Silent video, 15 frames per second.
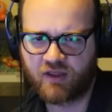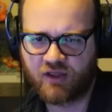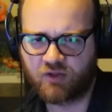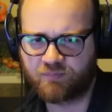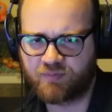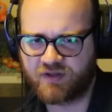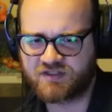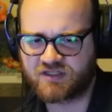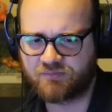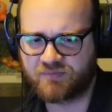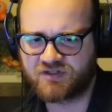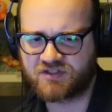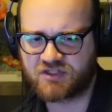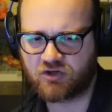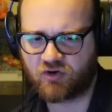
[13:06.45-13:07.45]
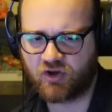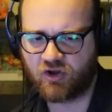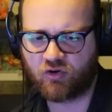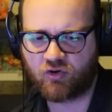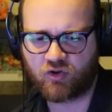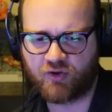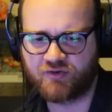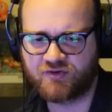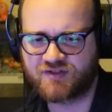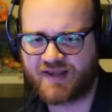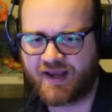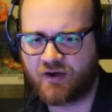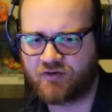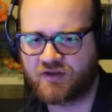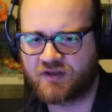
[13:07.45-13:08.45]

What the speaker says: He'll play some Mysterio clones out.